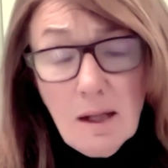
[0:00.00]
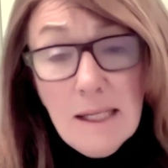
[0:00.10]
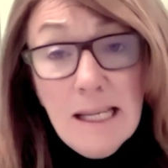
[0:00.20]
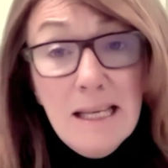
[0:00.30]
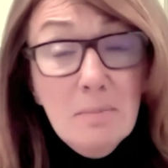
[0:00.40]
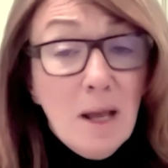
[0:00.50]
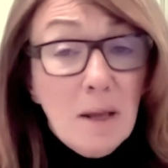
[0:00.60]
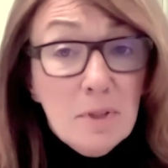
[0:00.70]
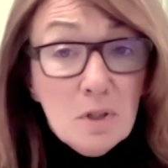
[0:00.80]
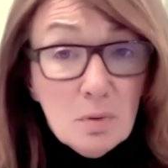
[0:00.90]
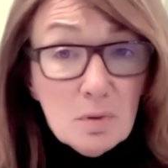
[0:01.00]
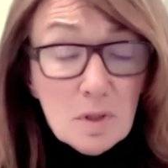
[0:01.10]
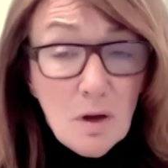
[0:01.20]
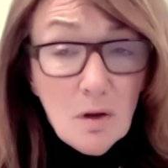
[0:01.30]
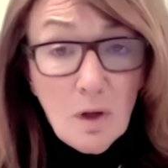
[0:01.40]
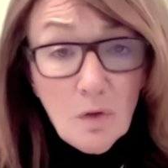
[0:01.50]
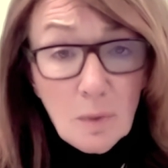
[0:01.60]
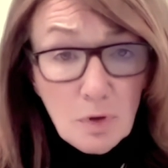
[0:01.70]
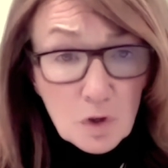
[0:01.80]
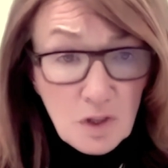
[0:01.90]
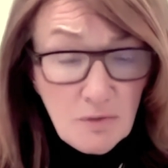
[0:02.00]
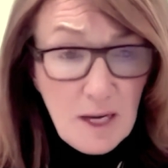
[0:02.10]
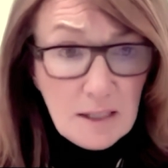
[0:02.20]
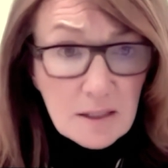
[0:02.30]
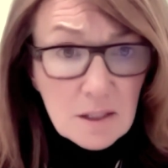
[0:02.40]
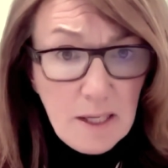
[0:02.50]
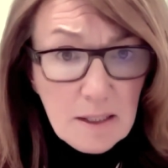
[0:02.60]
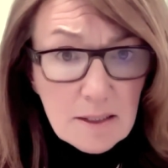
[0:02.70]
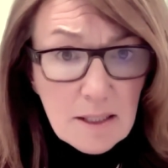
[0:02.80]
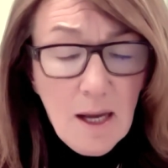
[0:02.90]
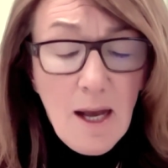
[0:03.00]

lean maybe towards on the project finance space.